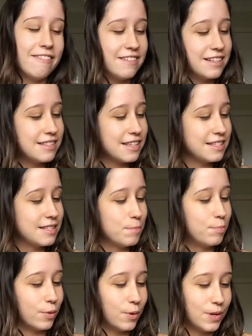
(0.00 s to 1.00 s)
This is the
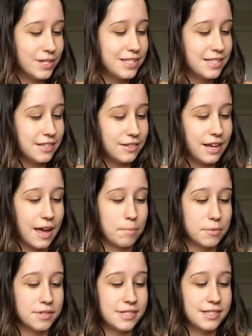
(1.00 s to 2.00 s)
Braun
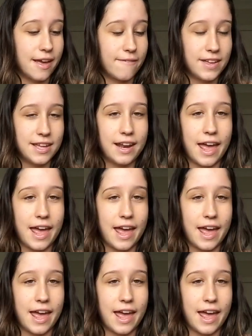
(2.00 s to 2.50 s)
Silk-Epil 7